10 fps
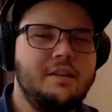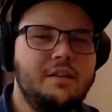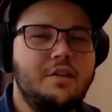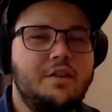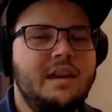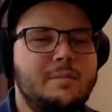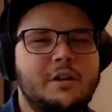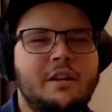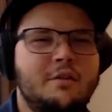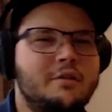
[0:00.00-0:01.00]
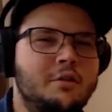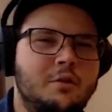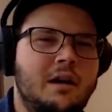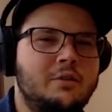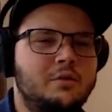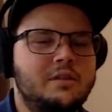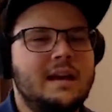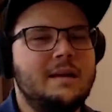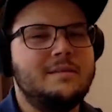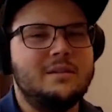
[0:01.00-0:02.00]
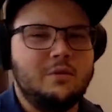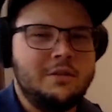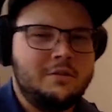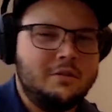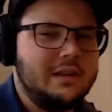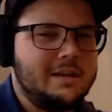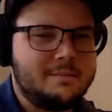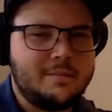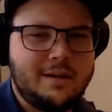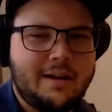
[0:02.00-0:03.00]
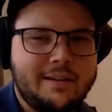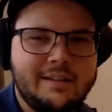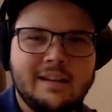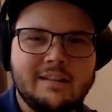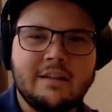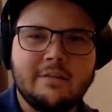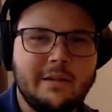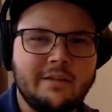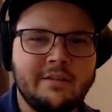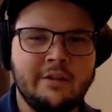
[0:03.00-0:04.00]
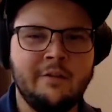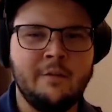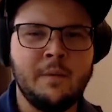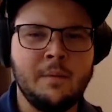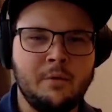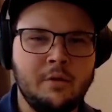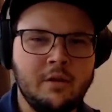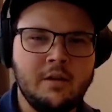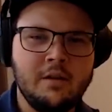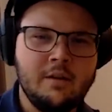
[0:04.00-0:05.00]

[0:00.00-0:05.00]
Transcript: think the, the key point here is to know how to adapt and when to adapt. I think that that's the biggest takeaway for people.